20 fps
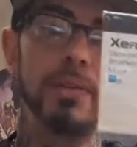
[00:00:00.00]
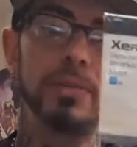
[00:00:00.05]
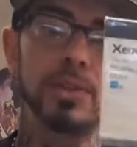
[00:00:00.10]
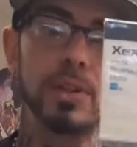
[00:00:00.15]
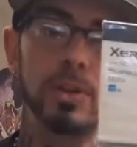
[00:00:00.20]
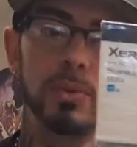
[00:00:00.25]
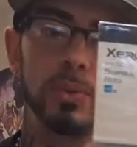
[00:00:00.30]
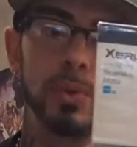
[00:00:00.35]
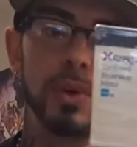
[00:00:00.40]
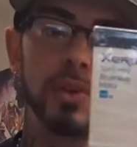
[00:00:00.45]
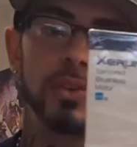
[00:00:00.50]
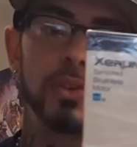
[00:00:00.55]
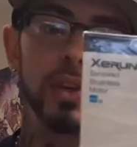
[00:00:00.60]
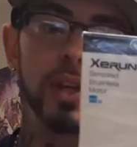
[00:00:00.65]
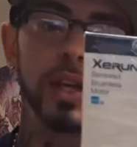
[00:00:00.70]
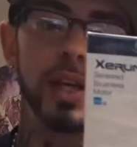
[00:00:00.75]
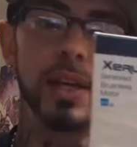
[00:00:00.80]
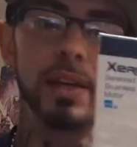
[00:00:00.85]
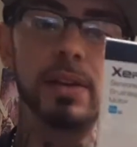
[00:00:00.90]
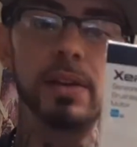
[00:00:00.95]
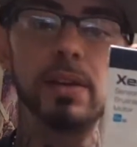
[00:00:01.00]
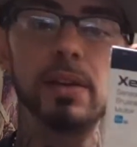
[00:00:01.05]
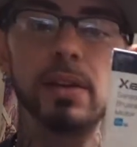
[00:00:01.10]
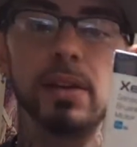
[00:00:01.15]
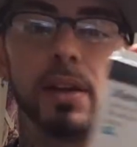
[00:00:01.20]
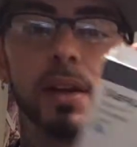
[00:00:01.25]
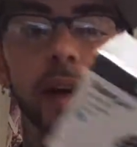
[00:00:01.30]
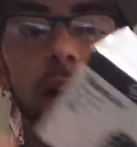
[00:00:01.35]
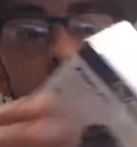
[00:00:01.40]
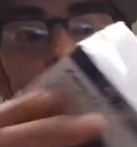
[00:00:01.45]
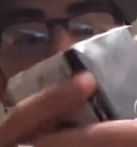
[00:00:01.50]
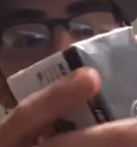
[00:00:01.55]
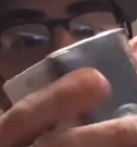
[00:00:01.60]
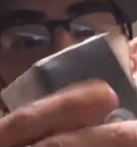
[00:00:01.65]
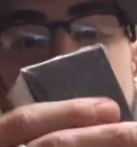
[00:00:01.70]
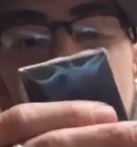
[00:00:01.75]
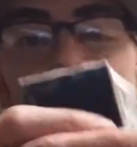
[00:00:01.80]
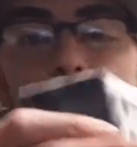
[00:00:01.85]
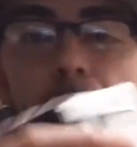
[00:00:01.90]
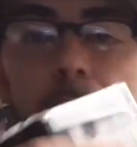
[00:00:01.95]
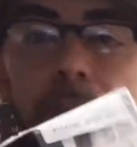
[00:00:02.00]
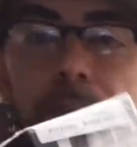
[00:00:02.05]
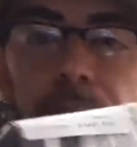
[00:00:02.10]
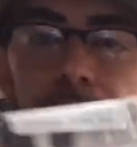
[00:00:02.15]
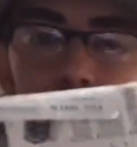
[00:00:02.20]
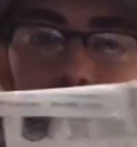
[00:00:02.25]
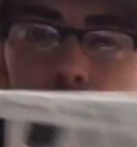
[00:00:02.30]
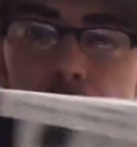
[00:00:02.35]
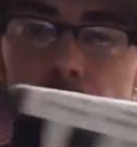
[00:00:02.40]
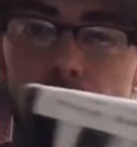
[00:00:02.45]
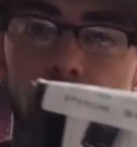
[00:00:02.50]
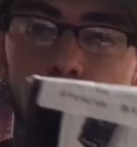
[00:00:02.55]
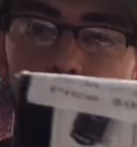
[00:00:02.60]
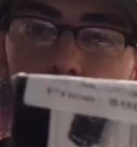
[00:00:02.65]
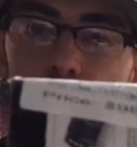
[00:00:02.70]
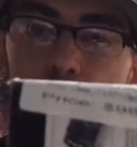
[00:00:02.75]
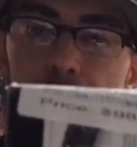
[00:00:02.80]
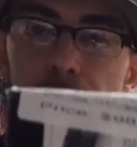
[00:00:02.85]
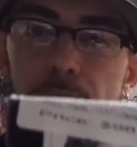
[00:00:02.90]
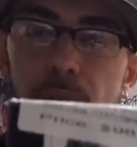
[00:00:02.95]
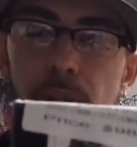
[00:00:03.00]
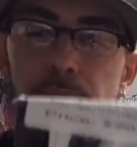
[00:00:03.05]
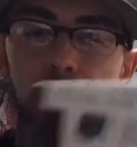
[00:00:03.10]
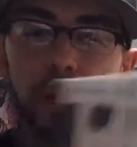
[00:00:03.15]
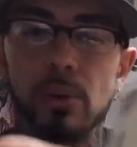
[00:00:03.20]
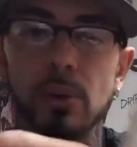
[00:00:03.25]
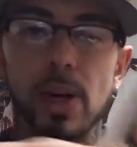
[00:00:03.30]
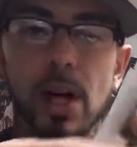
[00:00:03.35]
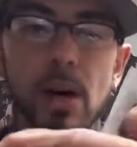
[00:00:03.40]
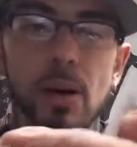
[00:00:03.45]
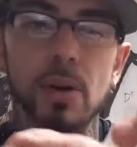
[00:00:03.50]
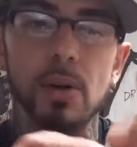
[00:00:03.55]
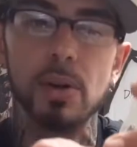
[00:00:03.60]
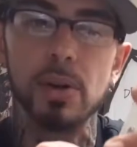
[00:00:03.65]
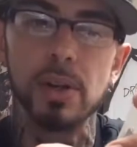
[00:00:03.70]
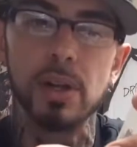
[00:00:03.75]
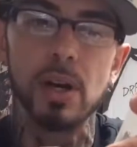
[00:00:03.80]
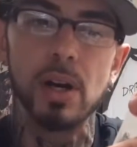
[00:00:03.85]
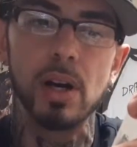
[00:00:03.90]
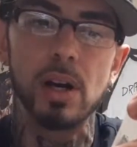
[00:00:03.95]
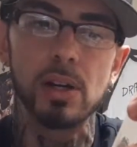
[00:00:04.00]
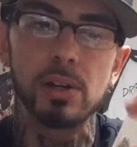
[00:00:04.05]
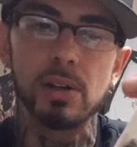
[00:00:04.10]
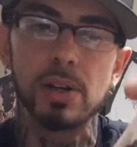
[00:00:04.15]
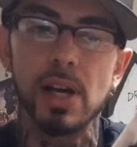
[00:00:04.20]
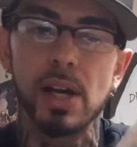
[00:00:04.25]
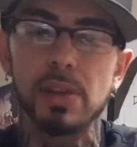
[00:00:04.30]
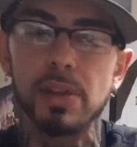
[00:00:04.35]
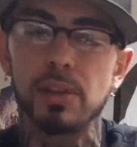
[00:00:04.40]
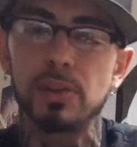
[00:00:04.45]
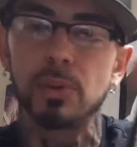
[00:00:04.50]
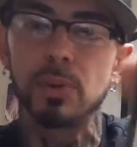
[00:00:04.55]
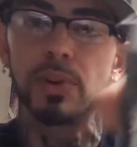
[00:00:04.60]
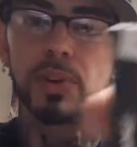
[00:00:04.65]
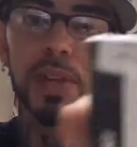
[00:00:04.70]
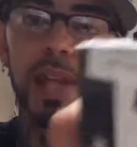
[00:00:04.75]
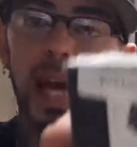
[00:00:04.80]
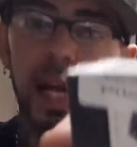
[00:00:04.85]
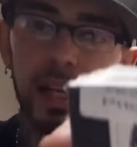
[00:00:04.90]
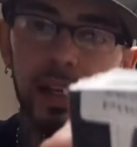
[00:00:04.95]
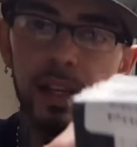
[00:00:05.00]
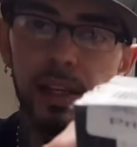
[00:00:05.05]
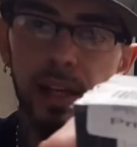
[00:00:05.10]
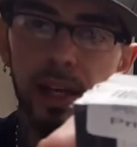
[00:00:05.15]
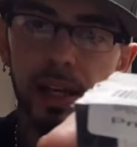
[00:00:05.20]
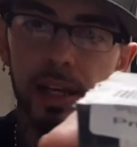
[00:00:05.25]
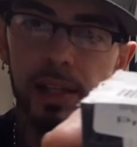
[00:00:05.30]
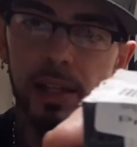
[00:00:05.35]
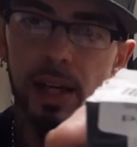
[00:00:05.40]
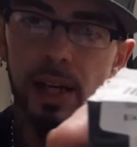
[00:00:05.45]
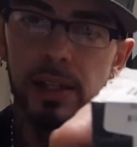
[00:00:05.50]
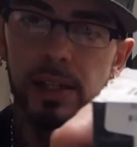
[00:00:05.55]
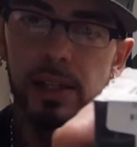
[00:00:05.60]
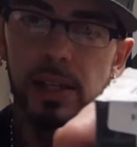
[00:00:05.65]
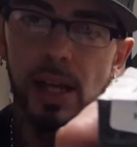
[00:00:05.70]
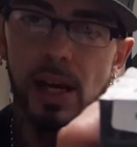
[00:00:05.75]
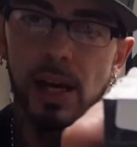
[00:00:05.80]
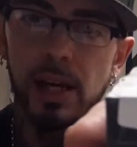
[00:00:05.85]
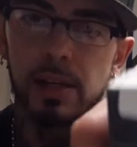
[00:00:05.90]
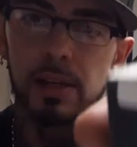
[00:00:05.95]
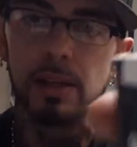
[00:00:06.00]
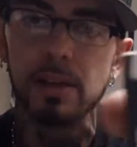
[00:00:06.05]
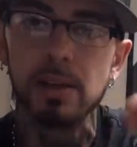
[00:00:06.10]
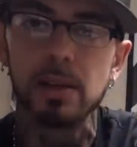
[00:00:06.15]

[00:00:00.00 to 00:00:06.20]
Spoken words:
turn once again. Roughly around 100. This was $98.99. You